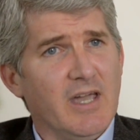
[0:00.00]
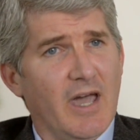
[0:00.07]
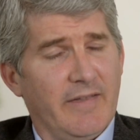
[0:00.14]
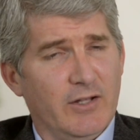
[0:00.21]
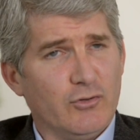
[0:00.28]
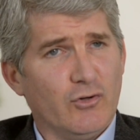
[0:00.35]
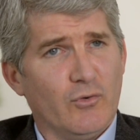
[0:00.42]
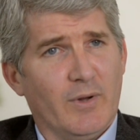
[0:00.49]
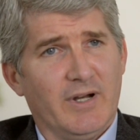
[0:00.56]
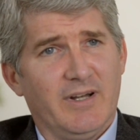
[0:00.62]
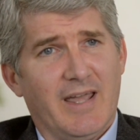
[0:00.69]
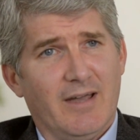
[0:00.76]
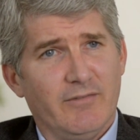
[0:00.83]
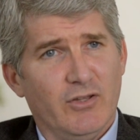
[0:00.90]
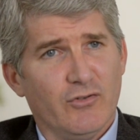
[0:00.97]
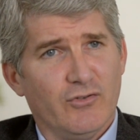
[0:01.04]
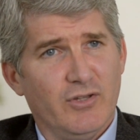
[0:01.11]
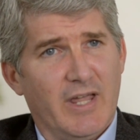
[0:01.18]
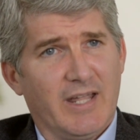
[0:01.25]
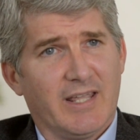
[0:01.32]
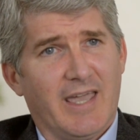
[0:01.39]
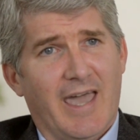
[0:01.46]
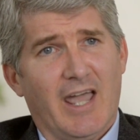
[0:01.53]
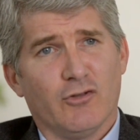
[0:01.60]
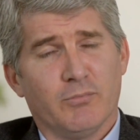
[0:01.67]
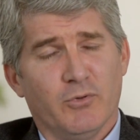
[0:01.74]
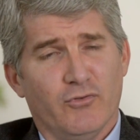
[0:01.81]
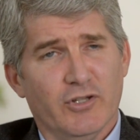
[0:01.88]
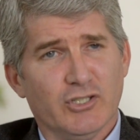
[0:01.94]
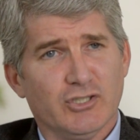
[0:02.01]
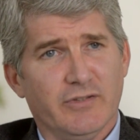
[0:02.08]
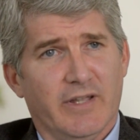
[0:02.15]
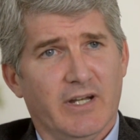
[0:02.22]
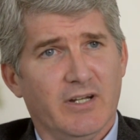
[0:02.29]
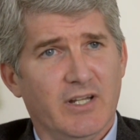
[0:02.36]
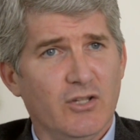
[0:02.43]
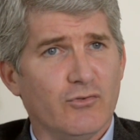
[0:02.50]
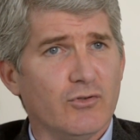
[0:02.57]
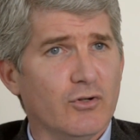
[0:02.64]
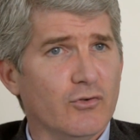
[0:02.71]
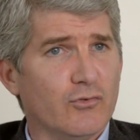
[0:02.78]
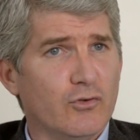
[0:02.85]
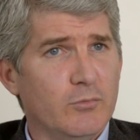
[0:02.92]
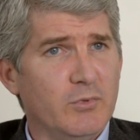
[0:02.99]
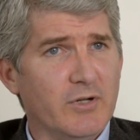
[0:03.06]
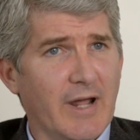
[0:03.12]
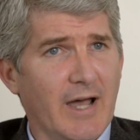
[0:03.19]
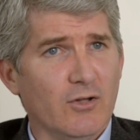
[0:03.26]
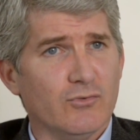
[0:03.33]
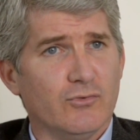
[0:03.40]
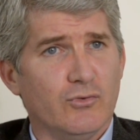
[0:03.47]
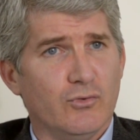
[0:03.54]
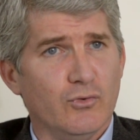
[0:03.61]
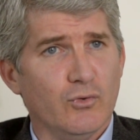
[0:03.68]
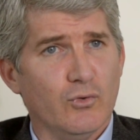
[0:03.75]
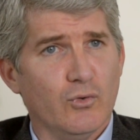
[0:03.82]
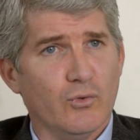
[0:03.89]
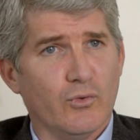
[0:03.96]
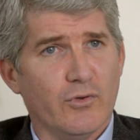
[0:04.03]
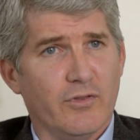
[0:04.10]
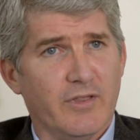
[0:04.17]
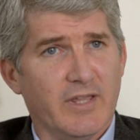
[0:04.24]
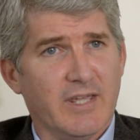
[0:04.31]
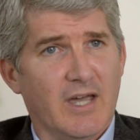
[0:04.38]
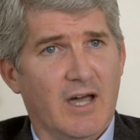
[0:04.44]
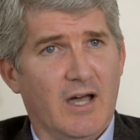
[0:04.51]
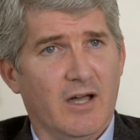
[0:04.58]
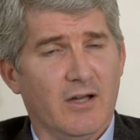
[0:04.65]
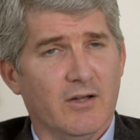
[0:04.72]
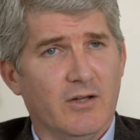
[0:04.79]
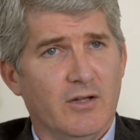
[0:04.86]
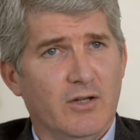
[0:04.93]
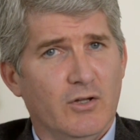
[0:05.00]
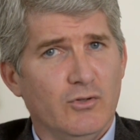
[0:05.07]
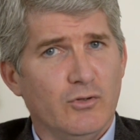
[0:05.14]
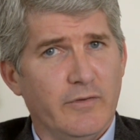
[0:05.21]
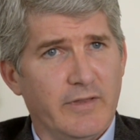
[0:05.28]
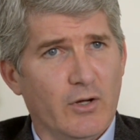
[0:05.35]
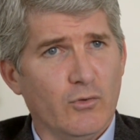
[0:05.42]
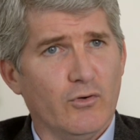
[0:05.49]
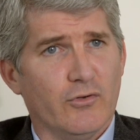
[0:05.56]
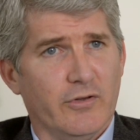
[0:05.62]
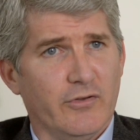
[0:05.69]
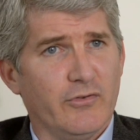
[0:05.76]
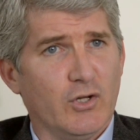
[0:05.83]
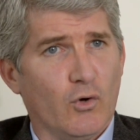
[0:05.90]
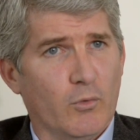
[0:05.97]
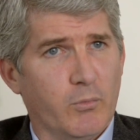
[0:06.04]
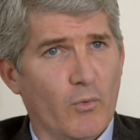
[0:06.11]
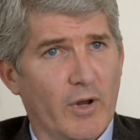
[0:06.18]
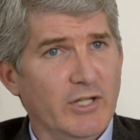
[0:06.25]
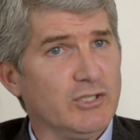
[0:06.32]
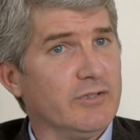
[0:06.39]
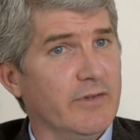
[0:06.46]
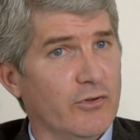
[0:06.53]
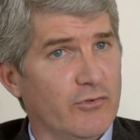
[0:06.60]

and then turn around and have this net cash position that it needs to distribute out to the owners of the C corporation, the